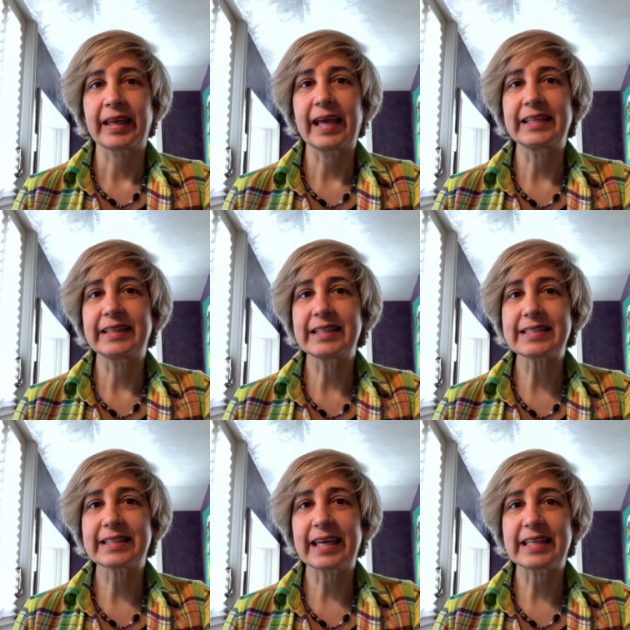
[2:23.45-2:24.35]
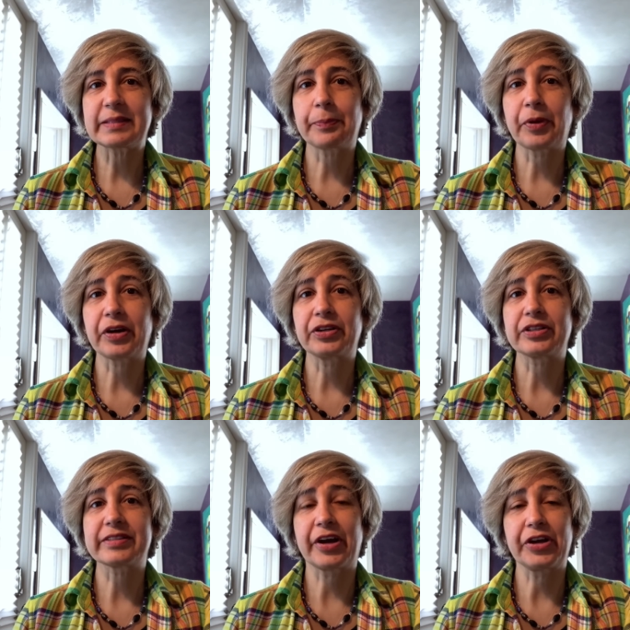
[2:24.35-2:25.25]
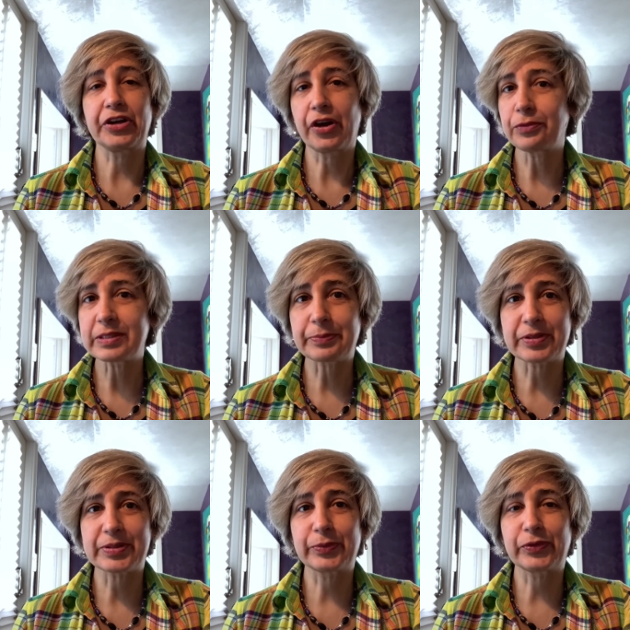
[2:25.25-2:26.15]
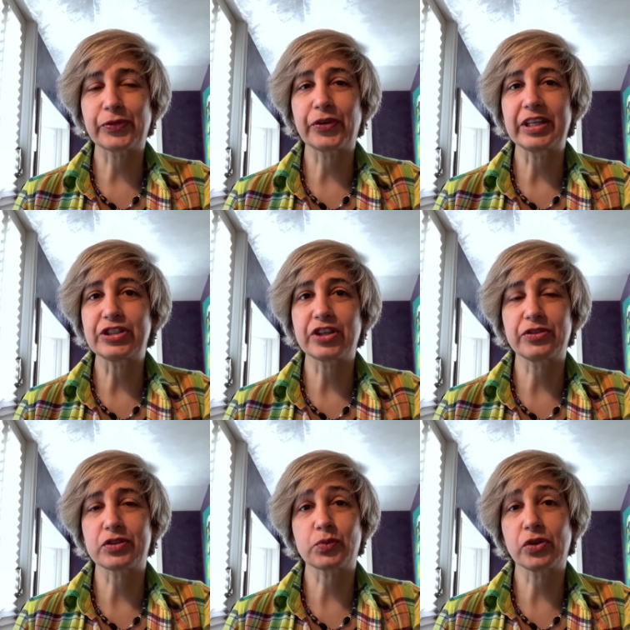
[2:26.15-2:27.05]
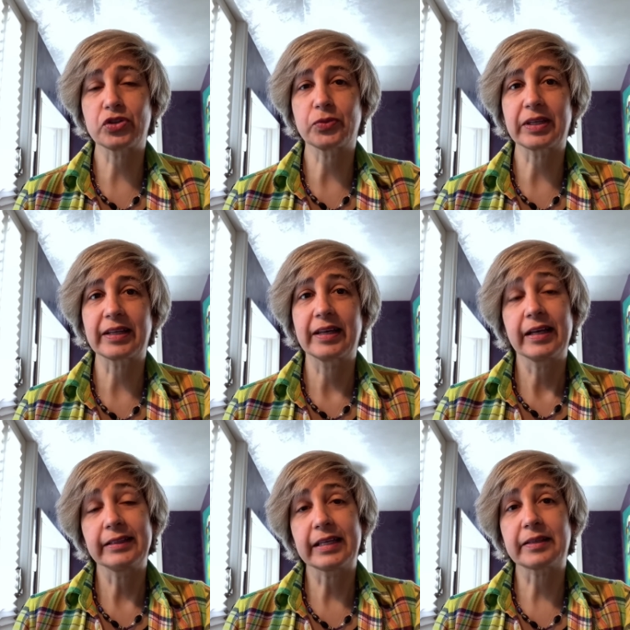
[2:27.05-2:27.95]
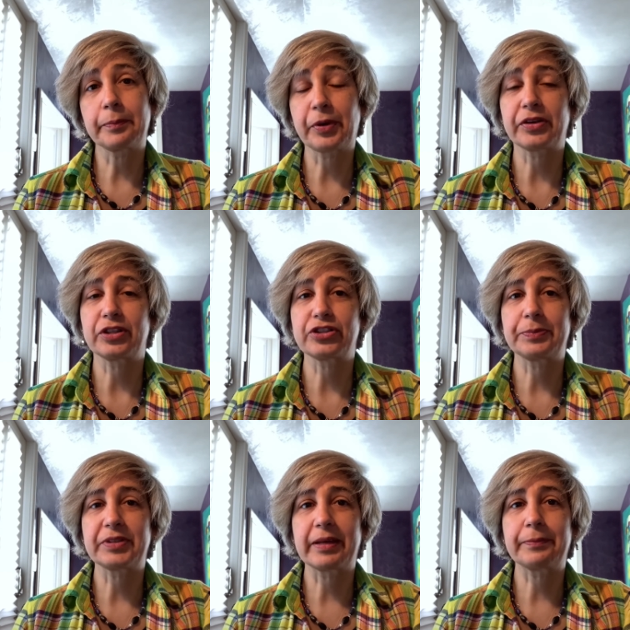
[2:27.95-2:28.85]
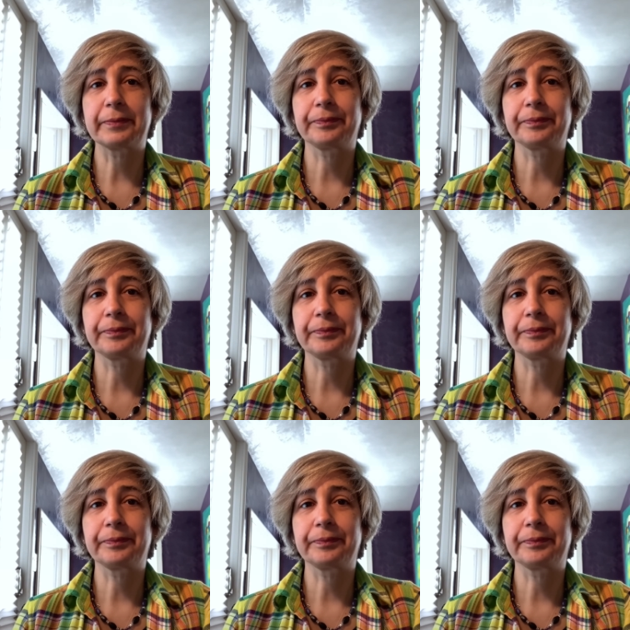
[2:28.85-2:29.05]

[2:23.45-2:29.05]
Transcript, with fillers: And in this case, partners are not responsible for each other's wrongdoing, like in partnership type.